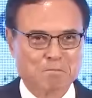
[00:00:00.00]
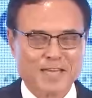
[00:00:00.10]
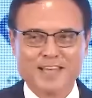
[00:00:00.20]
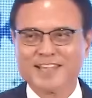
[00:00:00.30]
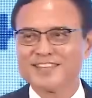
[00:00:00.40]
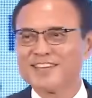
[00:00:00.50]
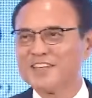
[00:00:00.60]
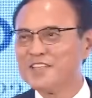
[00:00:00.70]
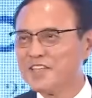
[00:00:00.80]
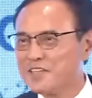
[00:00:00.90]
and
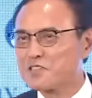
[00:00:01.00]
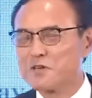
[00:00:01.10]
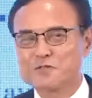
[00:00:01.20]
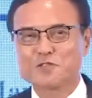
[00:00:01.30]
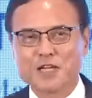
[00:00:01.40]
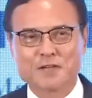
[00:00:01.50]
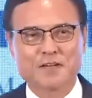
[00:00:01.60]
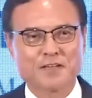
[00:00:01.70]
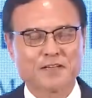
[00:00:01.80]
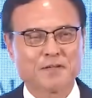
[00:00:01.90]
Indian soft drink,
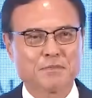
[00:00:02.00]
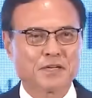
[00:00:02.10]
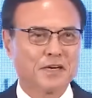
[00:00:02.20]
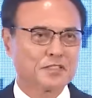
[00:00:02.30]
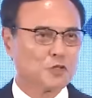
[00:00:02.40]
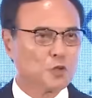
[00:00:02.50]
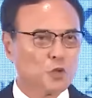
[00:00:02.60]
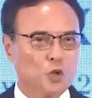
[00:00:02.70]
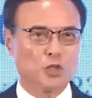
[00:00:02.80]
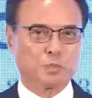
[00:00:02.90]
because a
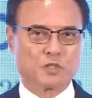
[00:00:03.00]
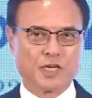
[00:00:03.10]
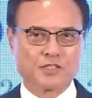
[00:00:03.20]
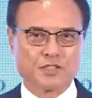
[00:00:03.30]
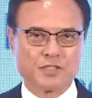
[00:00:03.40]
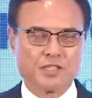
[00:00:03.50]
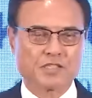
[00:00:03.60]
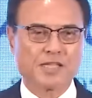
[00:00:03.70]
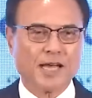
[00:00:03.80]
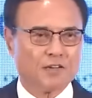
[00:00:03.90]
local production is
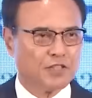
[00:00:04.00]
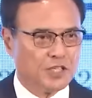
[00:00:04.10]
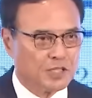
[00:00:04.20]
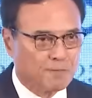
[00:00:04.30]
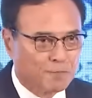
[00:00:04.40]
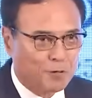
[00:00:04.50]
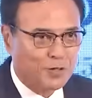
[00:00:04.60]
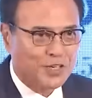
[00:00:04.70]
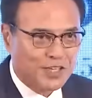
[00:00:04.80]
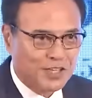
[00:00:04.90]
now needed for
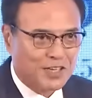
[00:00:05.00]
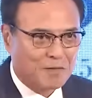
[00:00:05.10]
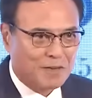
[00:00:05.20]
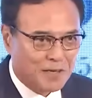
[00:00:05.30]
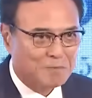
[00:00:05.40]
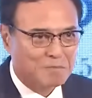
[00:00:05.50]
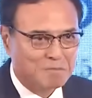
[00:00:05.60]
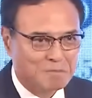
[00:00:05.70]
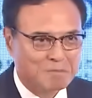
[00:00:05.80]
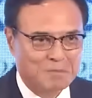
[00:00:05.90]
India, right?
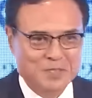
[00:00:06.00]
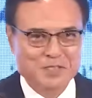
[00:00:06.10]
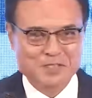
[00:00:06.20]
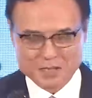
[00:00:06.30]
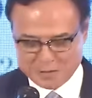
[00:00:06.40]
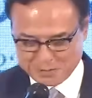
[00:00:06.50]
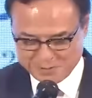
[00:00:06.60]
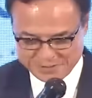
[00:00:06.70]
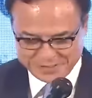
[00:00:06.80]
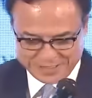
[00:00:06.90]
So
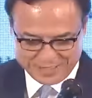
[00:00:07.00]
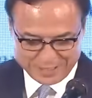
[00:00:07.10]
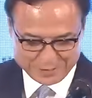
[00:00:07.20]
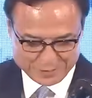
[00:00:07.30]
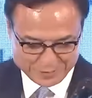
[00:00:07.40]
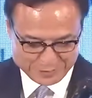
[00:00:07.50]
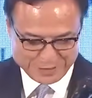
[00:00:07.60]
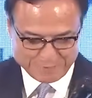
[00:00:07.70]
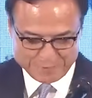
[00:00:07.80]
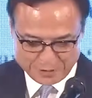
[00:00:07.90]
we
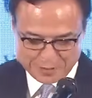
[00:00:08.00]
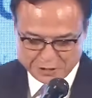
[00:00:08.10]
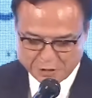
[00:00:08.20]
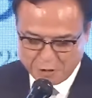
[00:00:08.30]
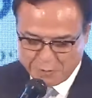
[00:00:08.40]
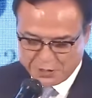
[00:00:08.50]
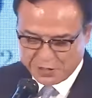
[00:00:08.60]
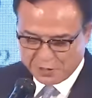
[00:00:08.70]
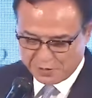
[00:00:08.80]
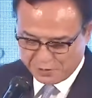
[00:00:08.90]
are very much
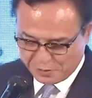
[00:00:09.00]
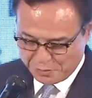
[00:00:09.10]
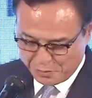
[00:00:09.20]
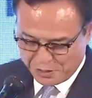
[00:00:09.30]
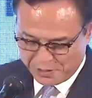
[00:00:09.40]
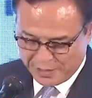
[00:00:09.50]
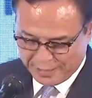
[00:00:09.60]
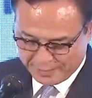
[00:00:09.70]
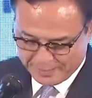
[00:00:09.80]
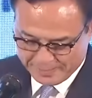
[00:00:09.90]
committed to doing
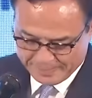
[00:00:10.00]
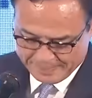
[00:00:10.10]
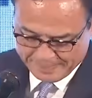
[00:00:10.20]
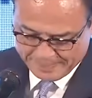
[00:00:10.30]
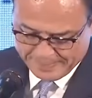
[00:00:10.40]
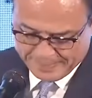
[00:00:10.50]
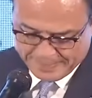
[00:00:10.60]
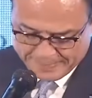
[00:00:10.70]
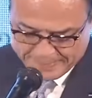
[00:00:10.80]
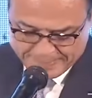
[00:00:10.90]
that.
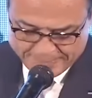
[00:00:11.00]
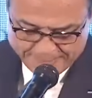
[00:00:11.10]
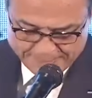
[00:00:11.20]
And